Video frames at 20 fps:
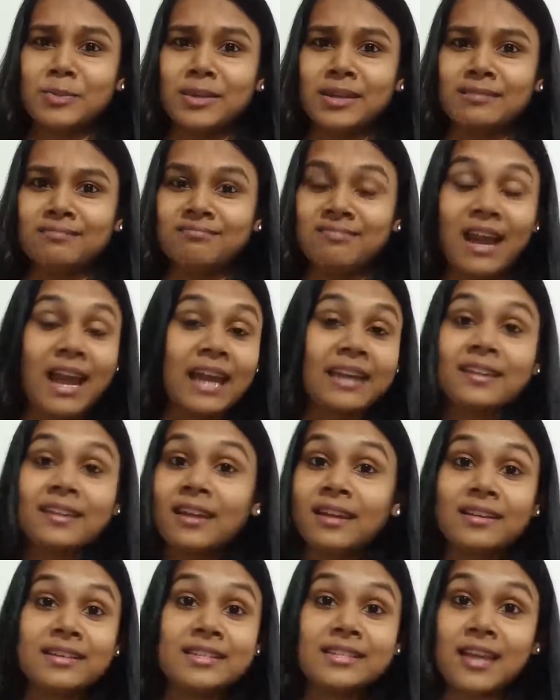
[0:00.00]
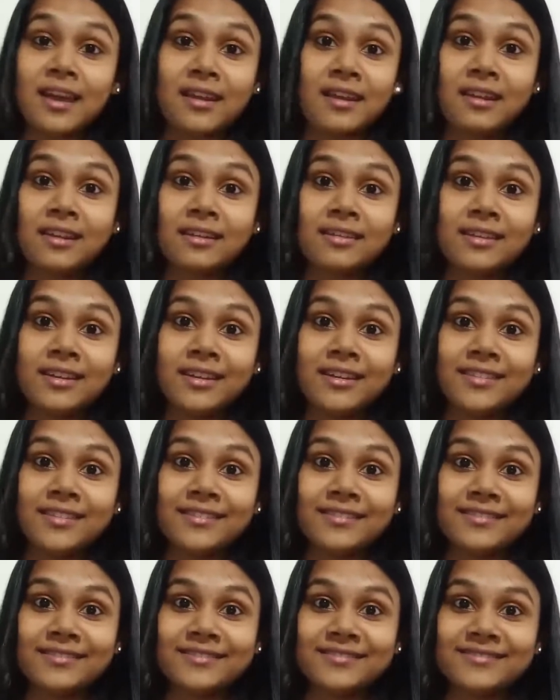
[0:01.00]
to me. I didn't understand anything.
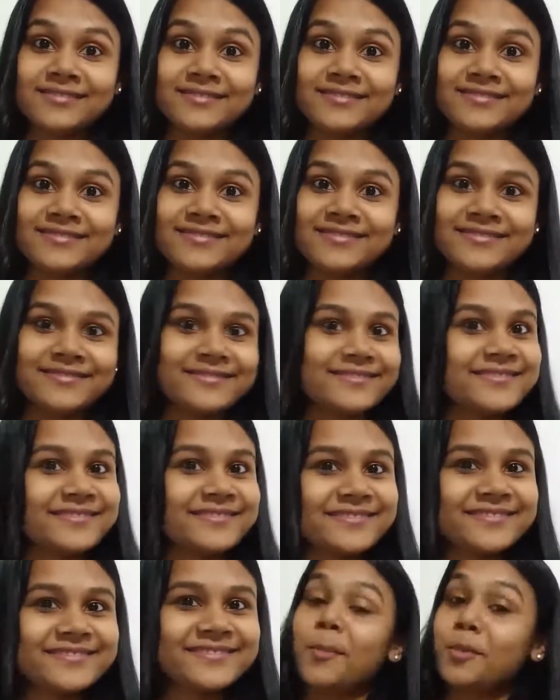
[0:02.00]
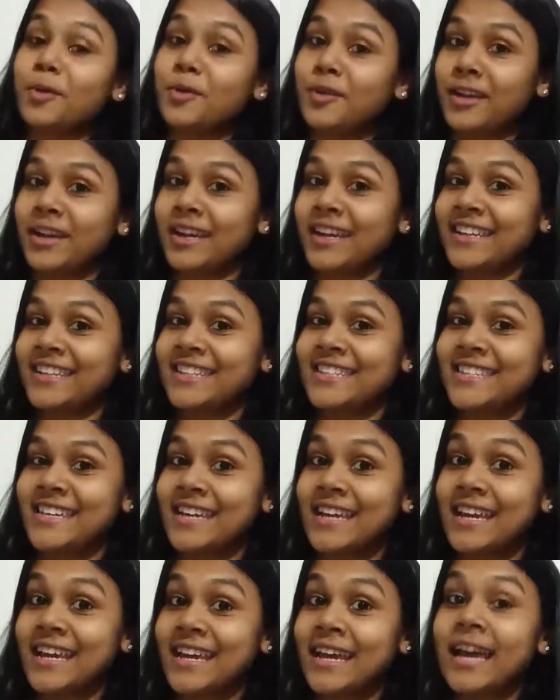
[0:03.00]
Number 8,
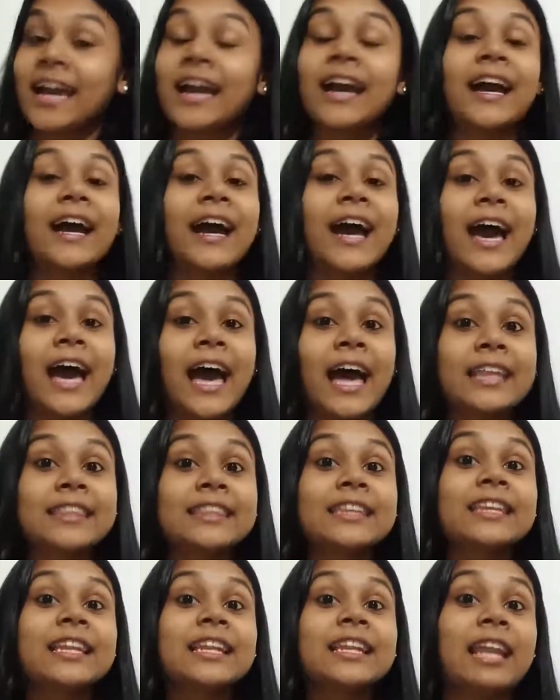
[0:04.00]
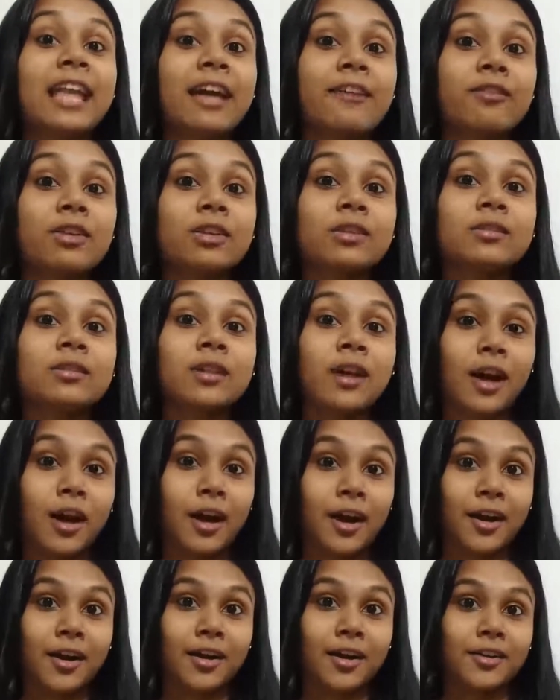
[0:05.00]
at the 11th
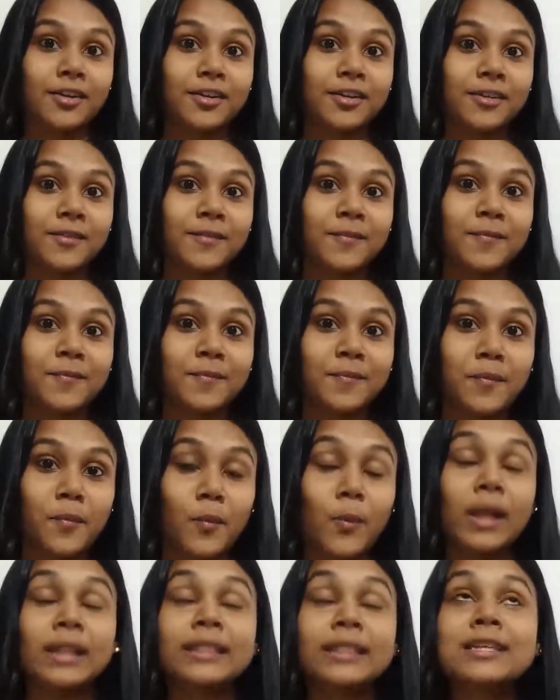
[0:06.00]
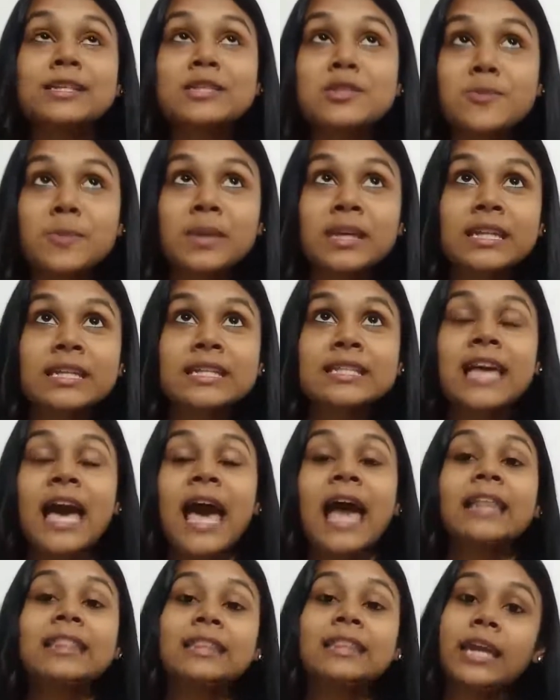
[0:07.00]
hour. Well, this means
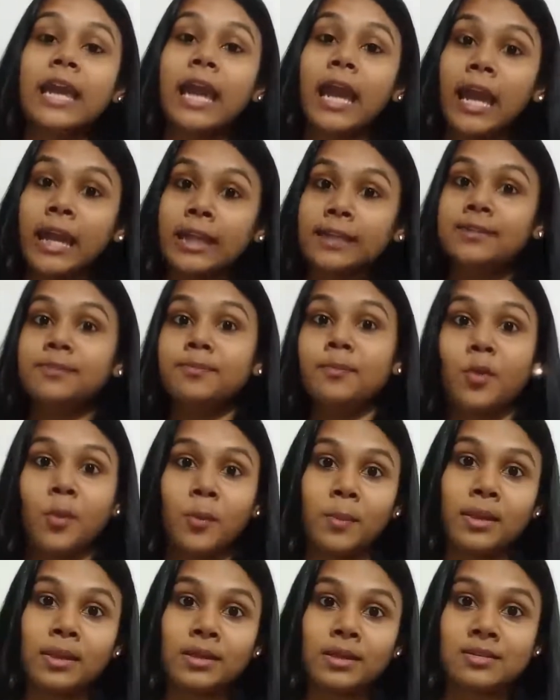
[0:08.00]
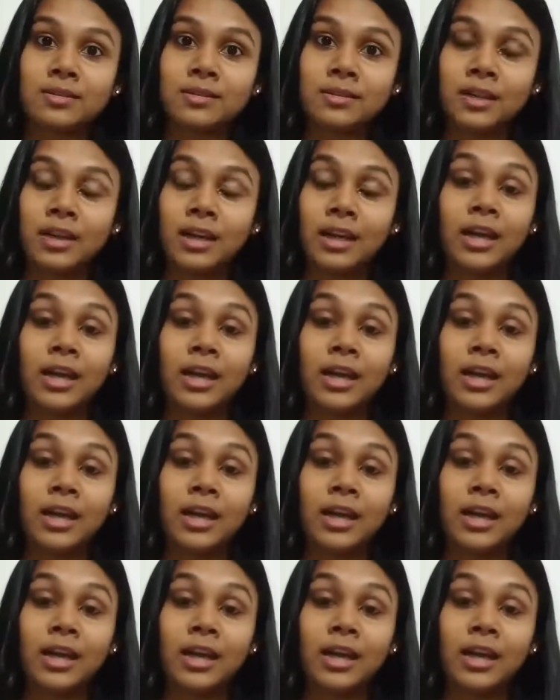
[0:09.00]
at the end moment.